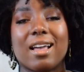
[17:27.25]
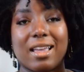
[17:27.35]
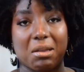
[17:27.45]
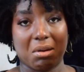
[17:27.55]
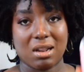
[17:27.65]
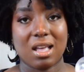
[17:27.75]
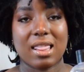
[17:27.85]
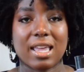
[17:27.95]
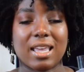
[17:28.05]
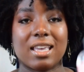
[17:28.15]
I am not
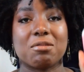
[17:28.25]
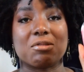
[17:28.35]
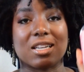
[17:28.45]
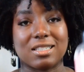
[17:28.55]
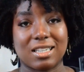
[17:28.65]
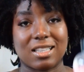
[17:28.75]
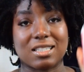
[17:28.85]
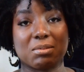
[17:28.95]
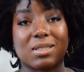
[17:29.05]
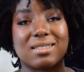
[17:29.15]
lying when I say
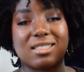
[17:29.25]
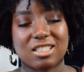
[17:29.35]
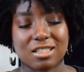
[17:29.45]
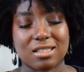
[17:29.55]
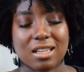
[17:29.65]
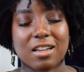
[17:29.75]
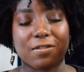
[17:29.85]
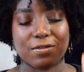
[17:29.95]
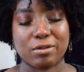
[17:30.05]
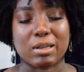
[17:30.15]
this smells just like
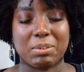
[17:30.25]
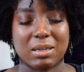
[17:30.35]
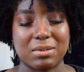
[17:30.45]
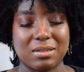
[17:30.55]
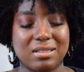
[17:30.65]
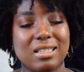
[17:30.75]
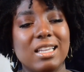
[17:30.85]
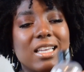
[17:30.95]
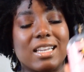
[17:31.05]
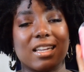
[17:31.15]
Fruity Pebbles.
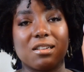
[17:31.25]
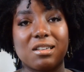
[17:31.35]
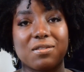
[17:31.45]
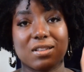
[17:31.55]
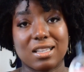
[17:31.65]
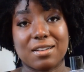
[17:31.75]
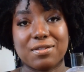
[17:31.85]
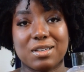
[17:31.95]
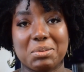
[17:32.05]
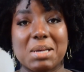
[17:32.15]
And I don't even like
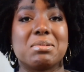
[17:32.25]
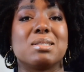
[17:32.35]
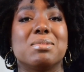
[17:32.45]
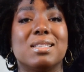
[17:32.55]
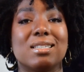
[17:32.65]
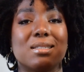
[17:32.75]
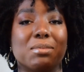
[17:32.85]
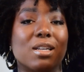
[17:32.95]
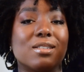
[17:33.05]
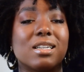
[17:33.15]
Fruity Pebbles, but this
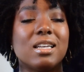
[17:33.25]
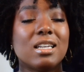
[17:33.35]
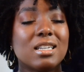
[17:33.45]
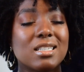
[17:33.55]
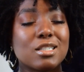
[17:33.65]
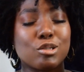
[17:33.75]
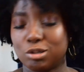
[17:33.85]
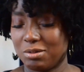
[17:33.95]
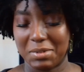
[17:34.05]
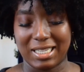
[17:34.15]
smelled
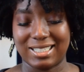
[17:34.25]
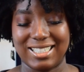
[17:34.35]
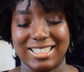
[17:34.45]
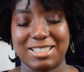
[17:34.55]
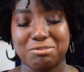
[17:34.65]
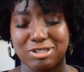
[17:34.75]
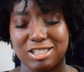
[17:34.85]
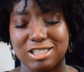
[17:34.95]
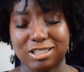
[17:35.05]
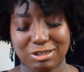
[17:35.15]
so amazing. It was
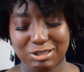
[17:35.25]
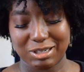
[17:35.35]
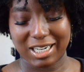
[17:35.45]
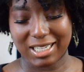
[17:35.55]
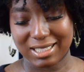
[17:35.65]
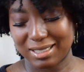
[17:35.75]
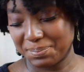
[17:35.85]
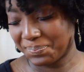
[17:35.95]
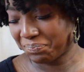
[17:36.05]
so great.